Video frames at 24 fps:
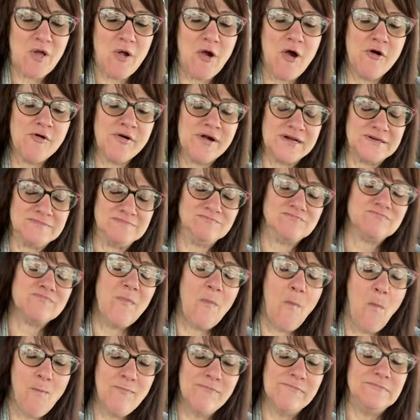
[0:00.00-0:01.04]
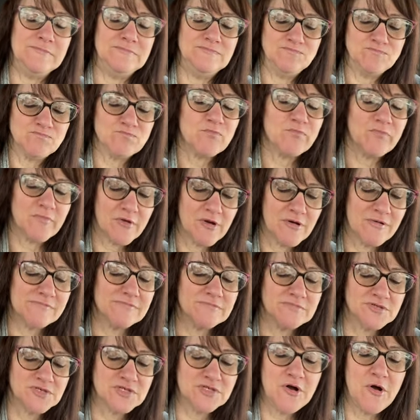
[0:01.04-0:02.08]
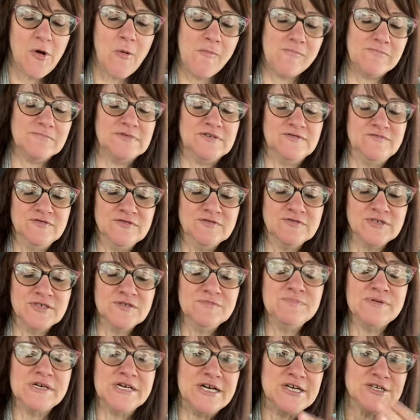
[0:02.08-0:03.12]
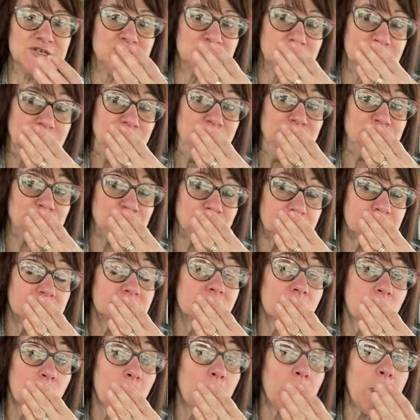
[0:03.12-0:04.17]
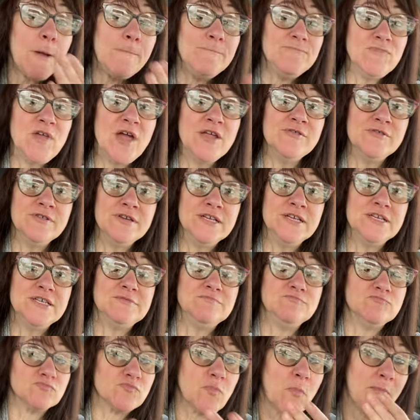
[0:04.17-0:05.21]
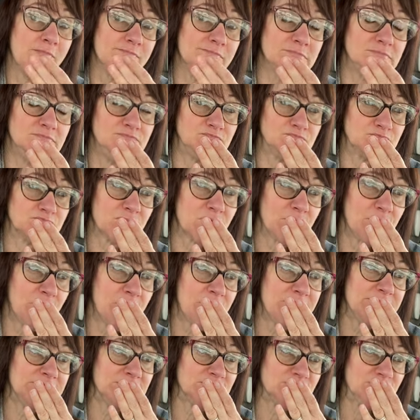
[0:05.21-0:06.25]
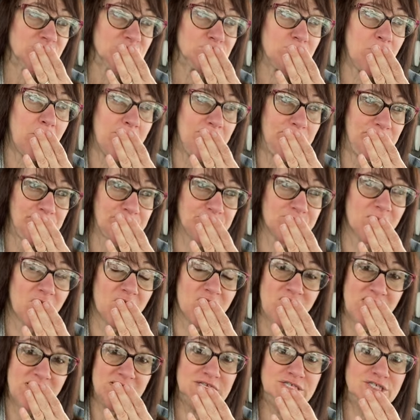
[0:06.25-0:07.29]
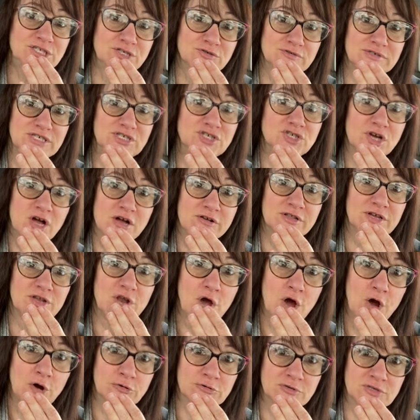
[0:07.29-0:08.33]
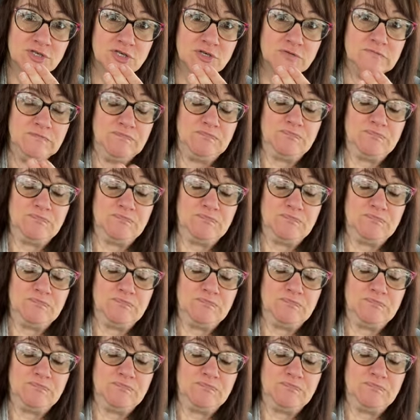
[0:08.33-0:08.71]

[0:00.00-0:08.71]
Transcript: Okay. So if you can get past that you're eating pretty much very chewy chocolate oats.